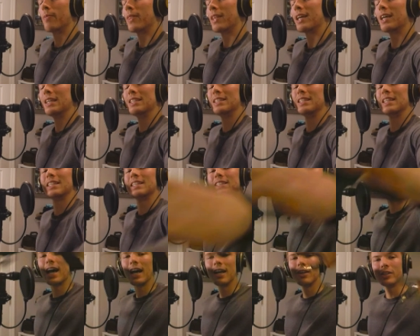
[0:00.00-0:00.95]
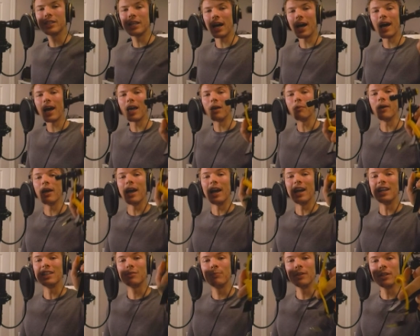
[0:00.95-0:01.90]
because this entire time
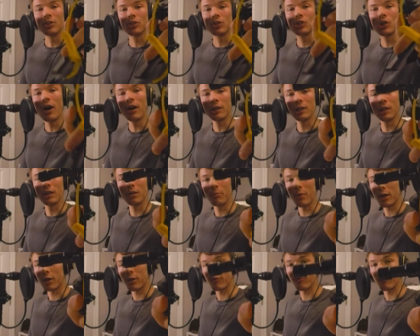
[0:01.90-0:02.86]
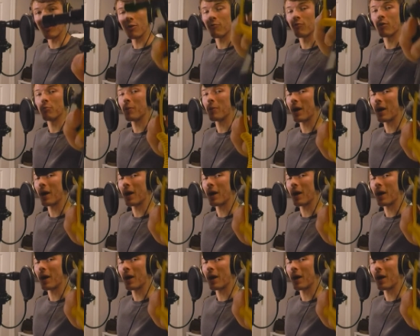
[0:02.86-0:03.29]
it's been the shotgun microphone from